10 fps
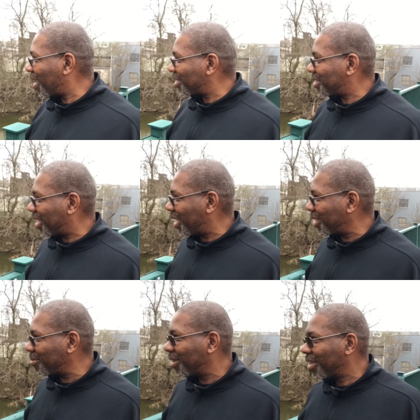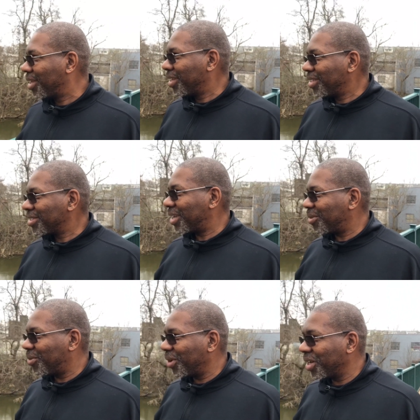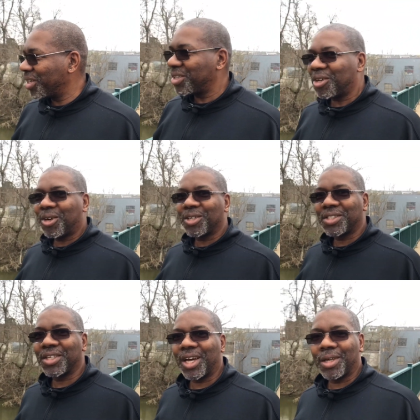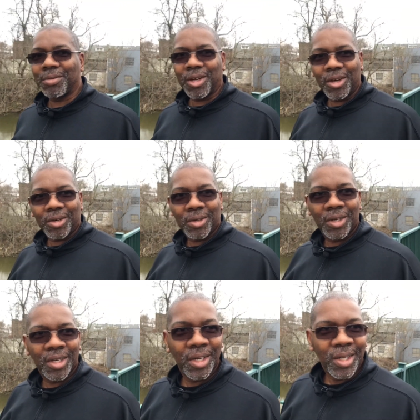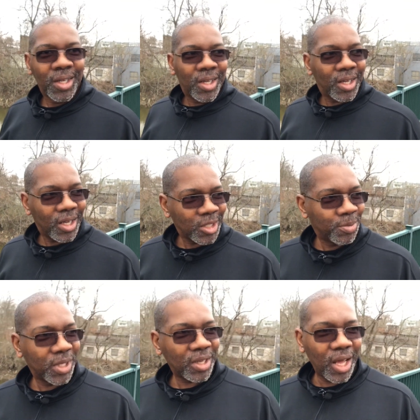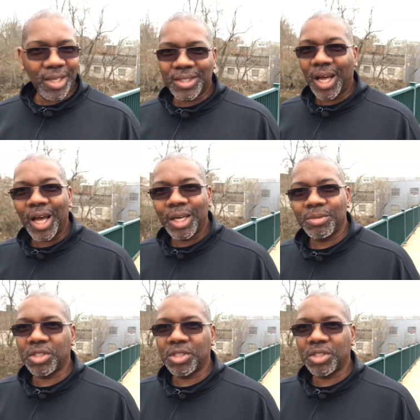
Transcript: out of time. It's like, where did all the time go? Uh, I uh, spent a lot of time